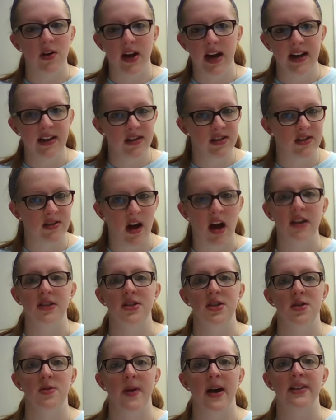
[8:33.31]
ahead and talk
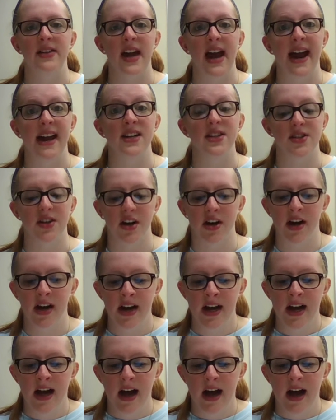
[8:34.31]
to you about the answer.